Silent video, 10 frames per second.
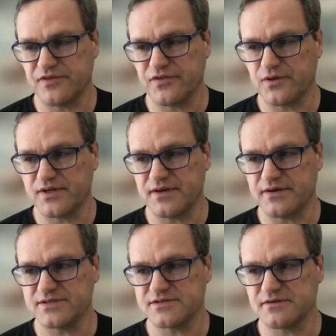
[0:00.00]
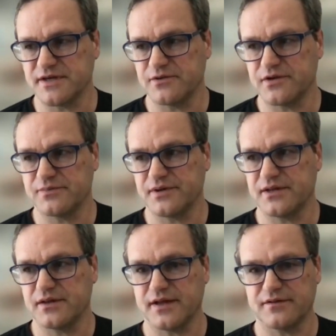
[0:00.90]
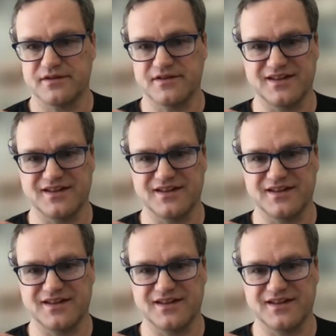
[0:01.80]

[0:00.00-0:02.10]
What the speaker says: authoritarian is the right word, but like